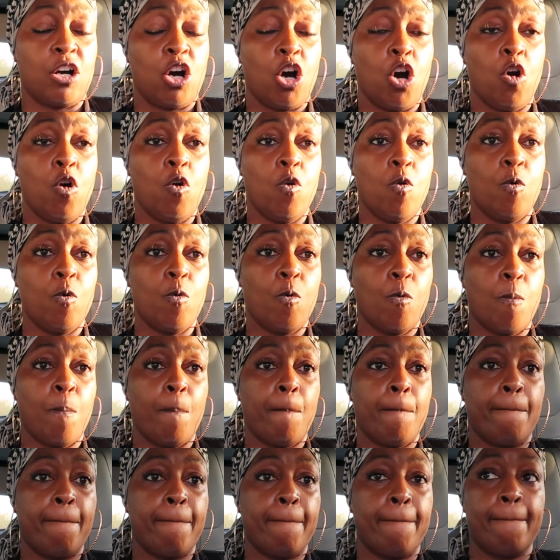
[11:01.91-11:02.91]

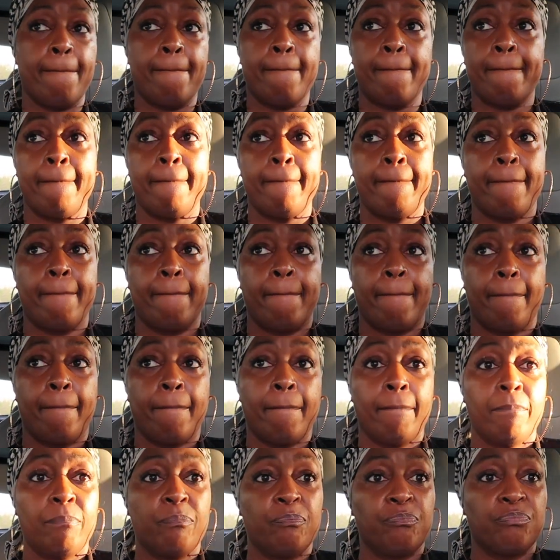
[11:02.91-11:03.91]
home
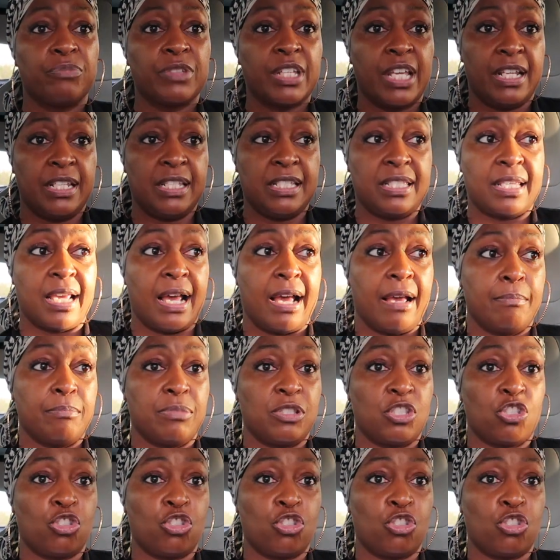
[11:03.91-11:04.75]
anytime